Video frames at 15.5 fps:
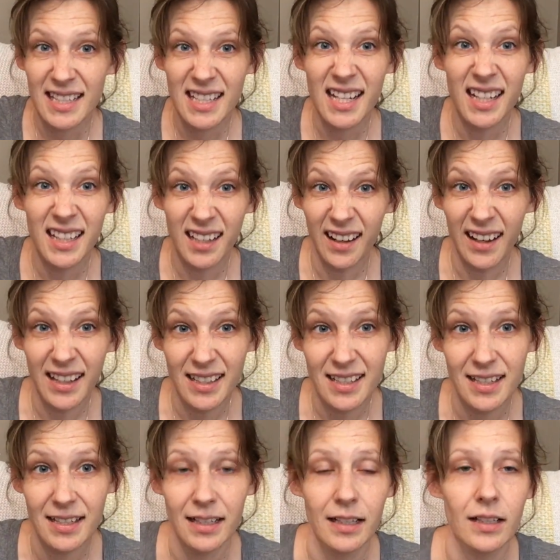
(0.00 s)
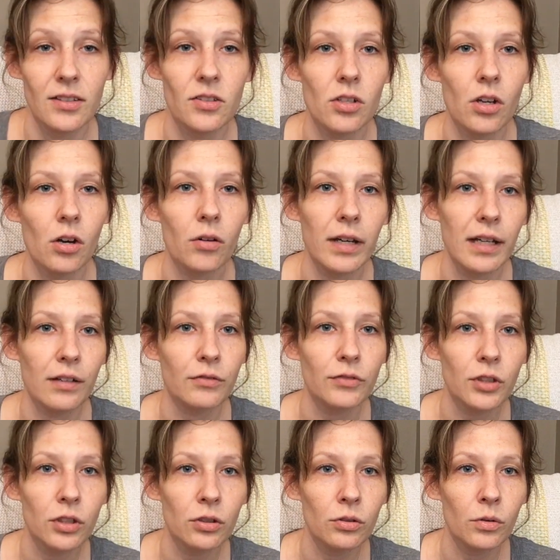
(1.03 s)
tonight. So if
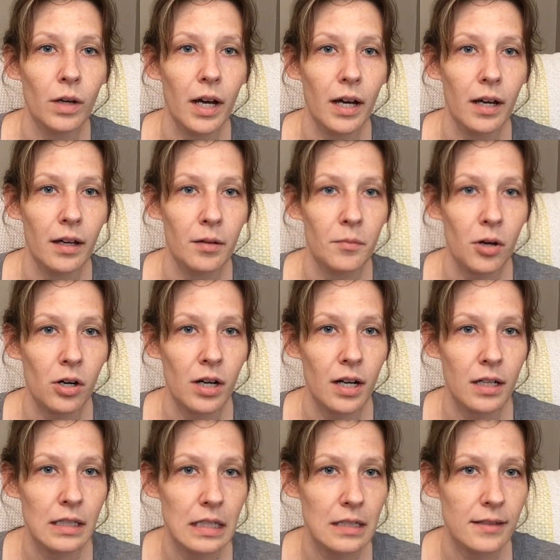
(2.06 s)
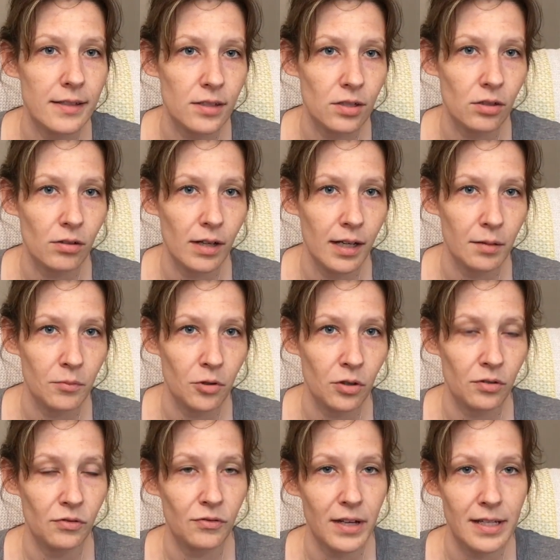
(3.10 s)
you are on Instagram
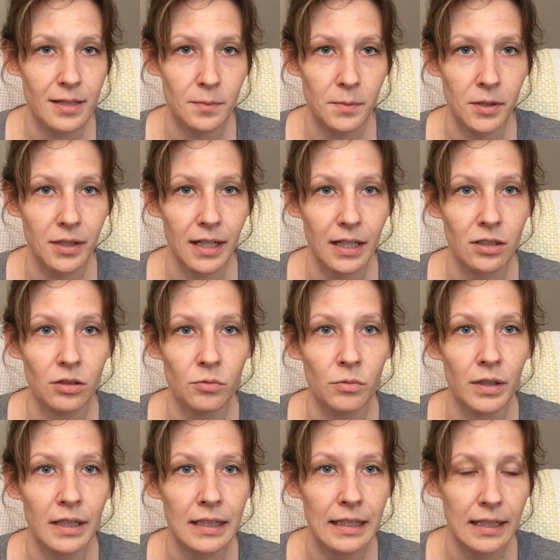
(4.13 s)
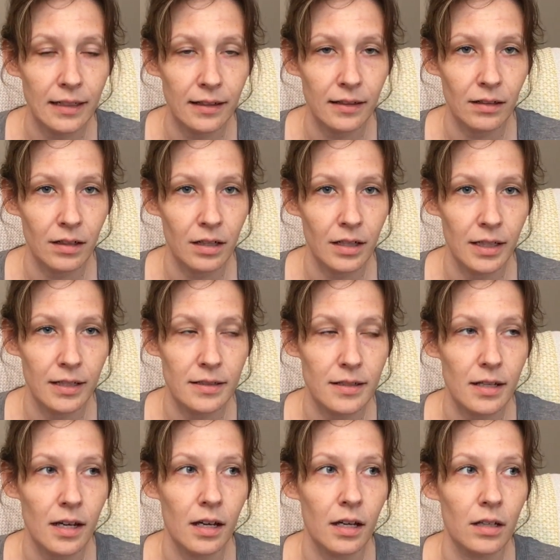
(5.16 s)
or Facebook and you want to get in on it,
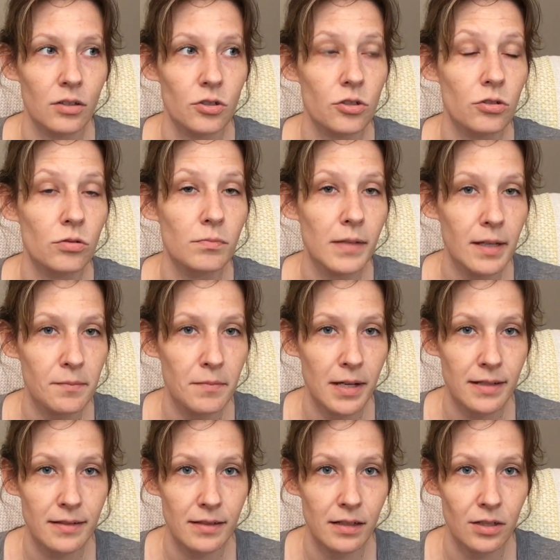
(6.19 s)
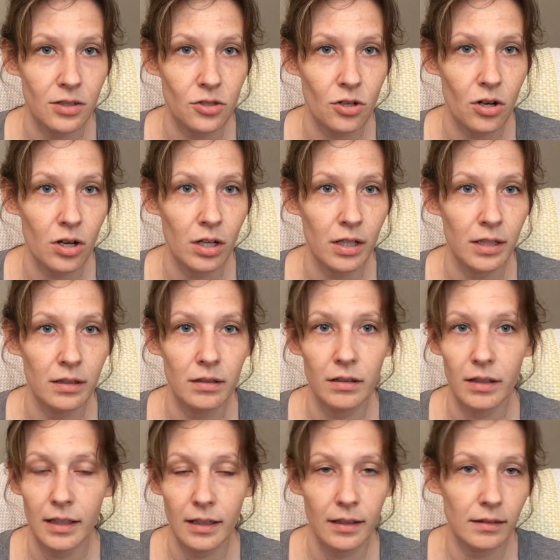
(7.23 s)
shoot me a message on,
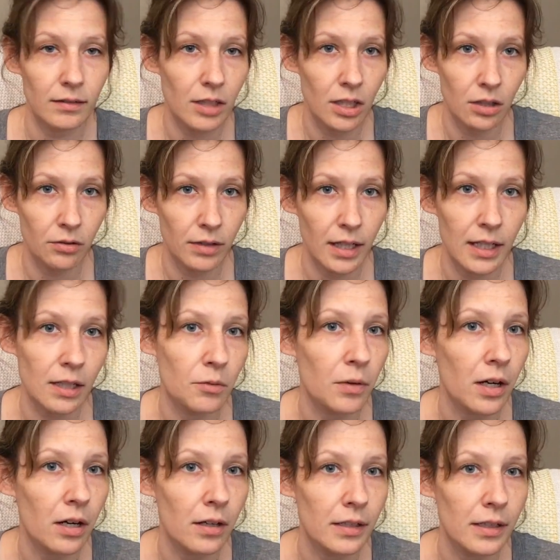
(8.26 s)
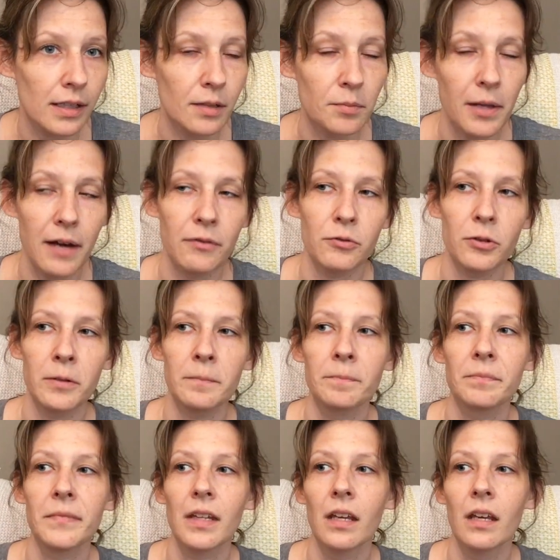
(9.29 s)
anywhere on any platform.
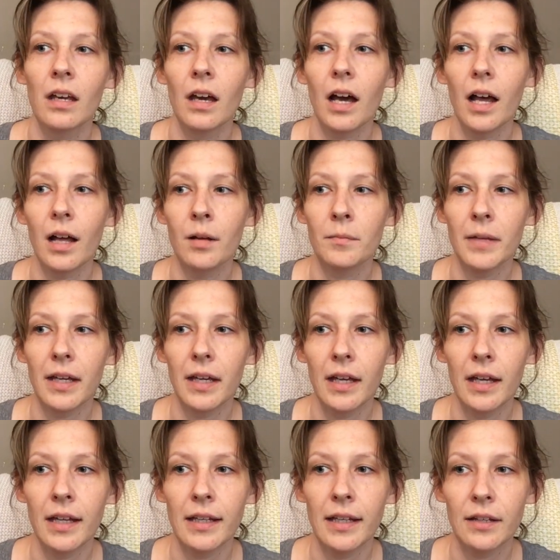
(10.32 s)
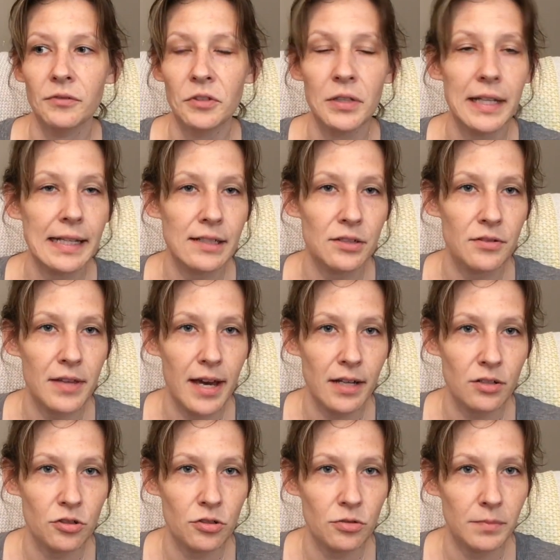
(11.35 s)
And if you can't do
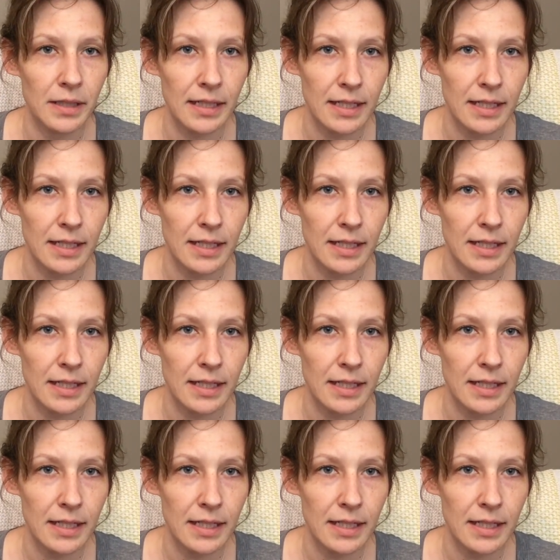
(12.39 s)
that, shoot me